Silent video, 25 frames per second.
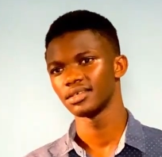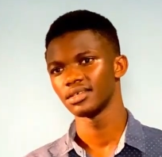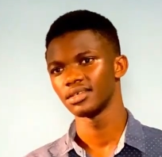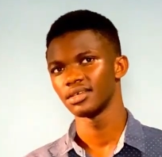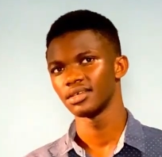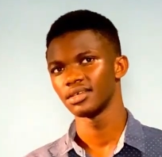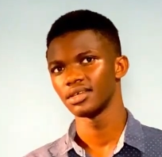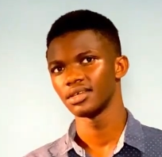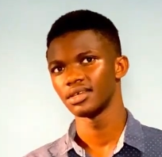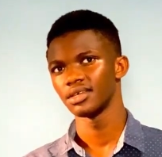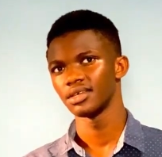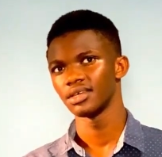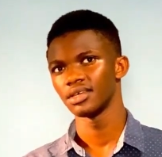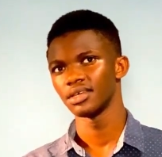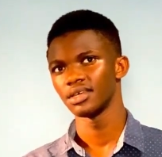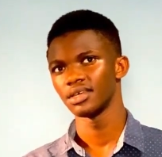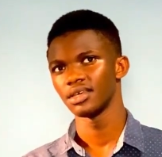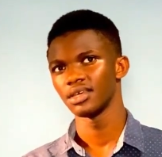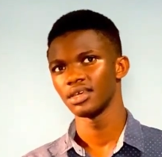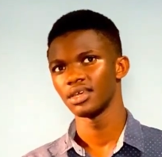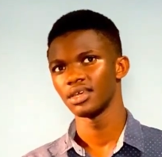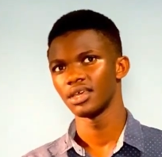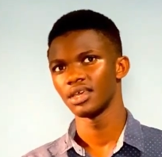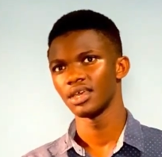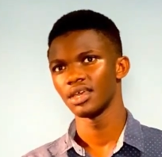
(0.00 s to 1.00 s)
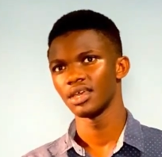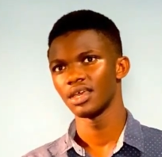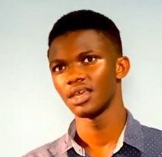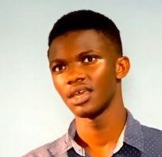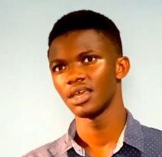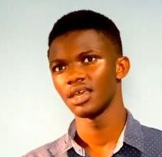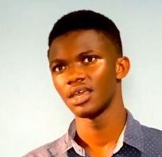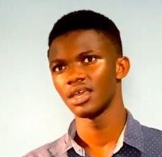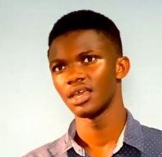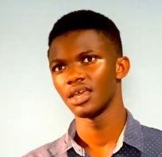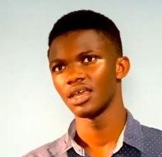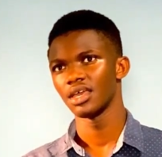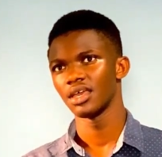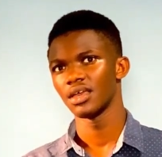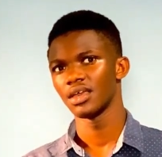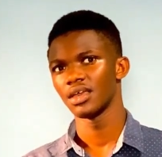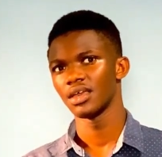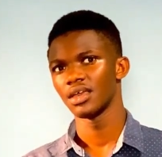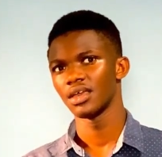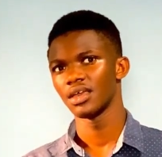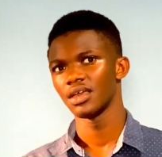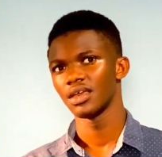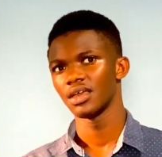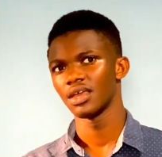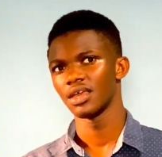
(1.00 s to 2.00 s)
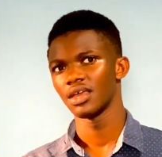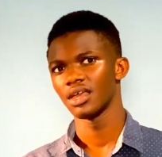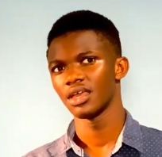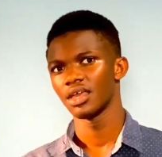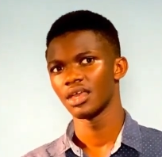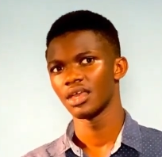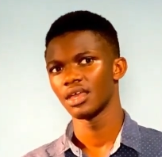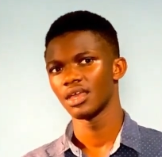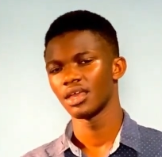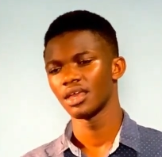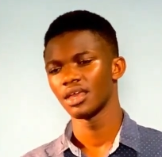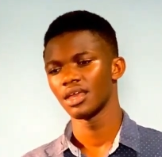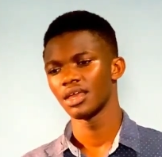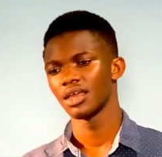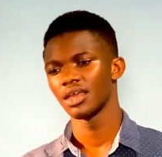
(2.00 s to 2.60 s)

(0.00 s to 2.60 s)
Nobody speaks.